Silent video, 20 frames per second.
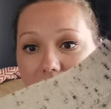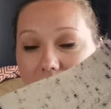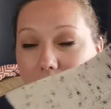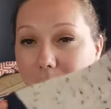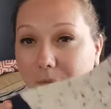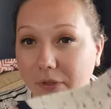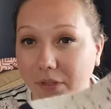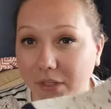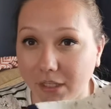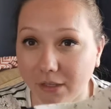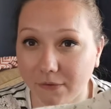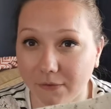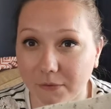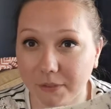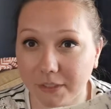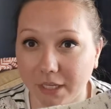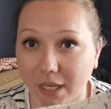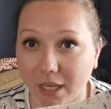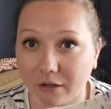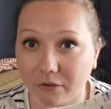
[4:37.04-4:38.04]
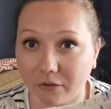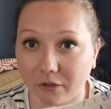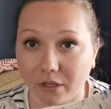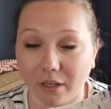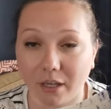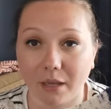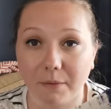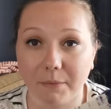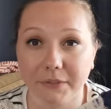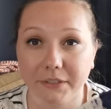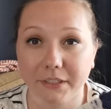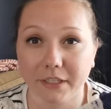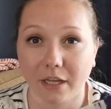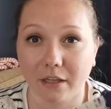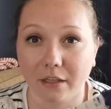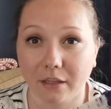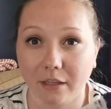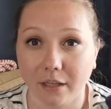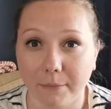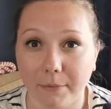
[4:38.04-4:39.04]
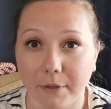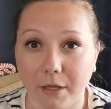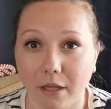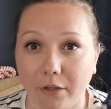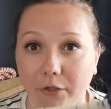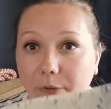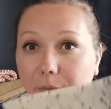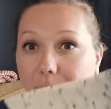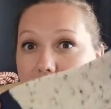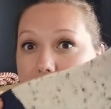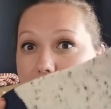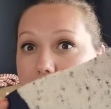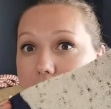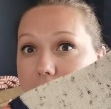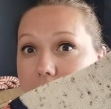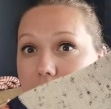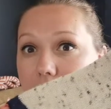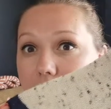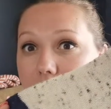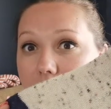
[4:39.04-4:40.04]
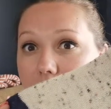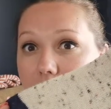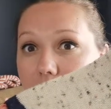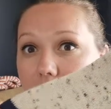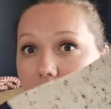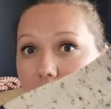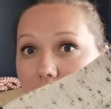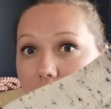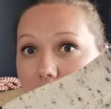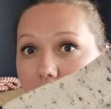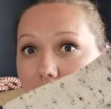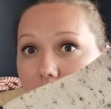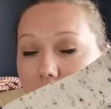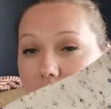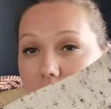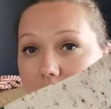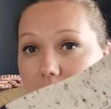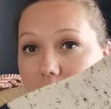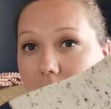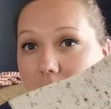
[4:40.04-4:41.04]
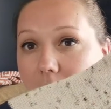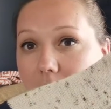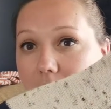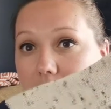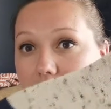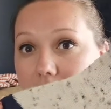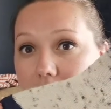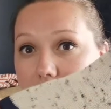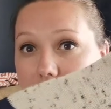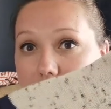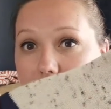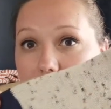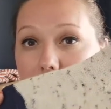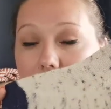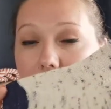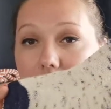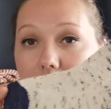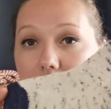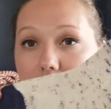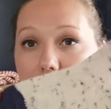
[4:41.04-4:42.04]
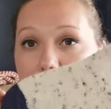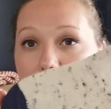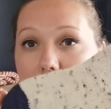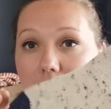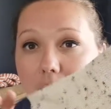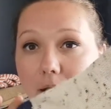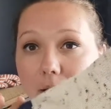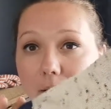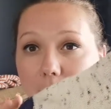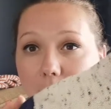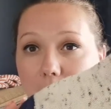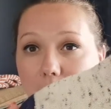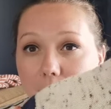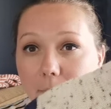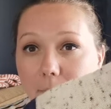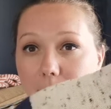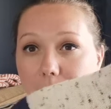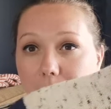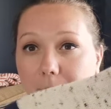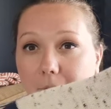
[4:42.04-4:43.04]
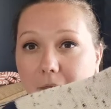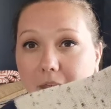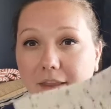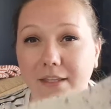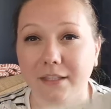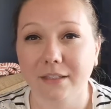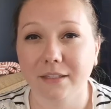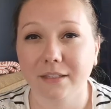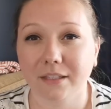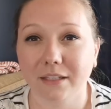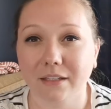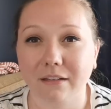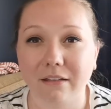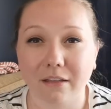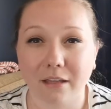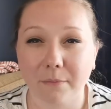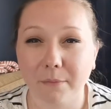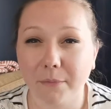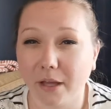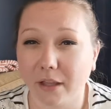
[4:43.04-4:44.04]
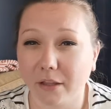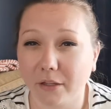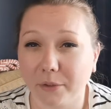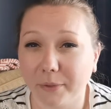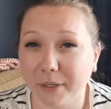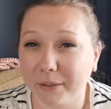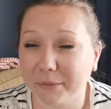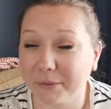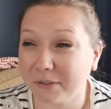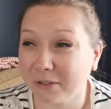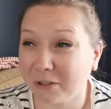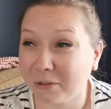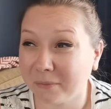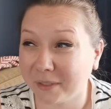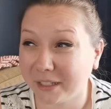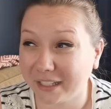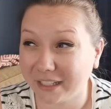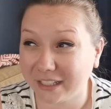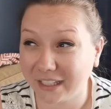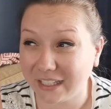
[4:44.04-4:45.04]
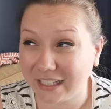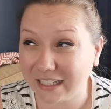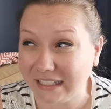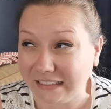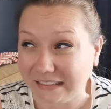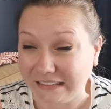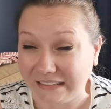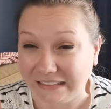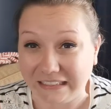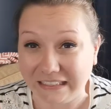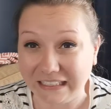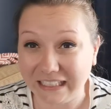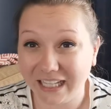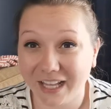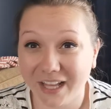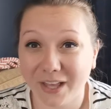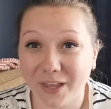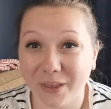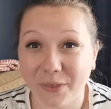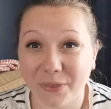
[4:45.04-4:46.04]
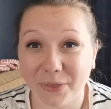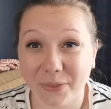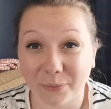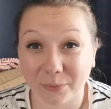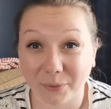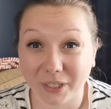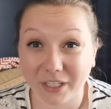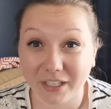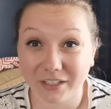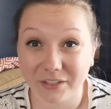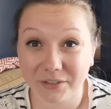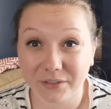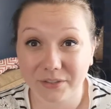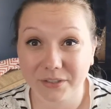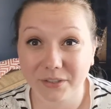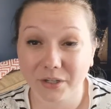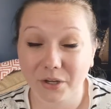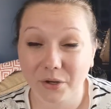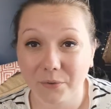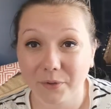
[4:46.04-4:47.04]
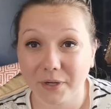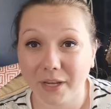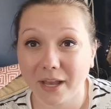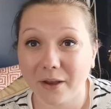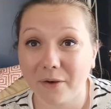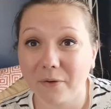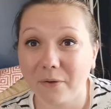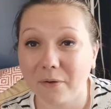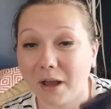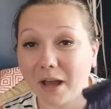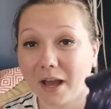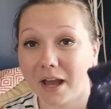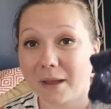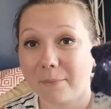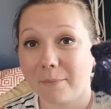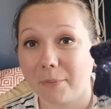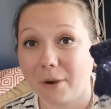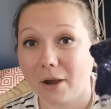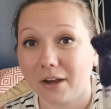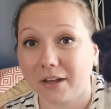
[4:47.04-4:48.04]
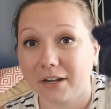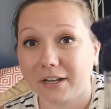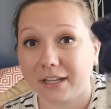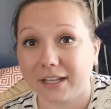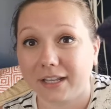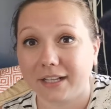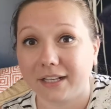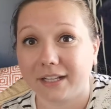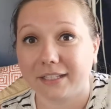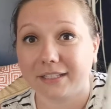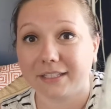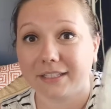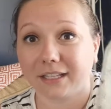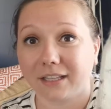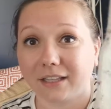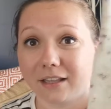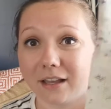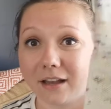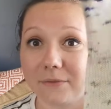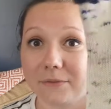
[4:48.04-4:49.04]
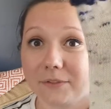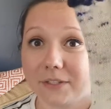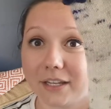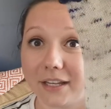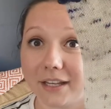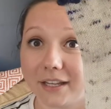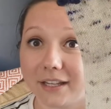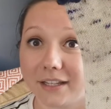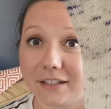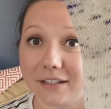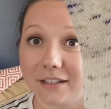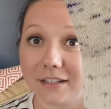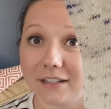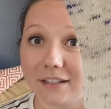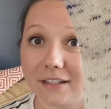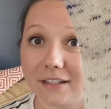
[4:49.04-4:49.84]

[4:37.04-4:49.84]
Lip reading: I believe it was Anna Green Gables club colorways. Yes. And this club colorway was from like 3 years ago now. I bought it because I loved it.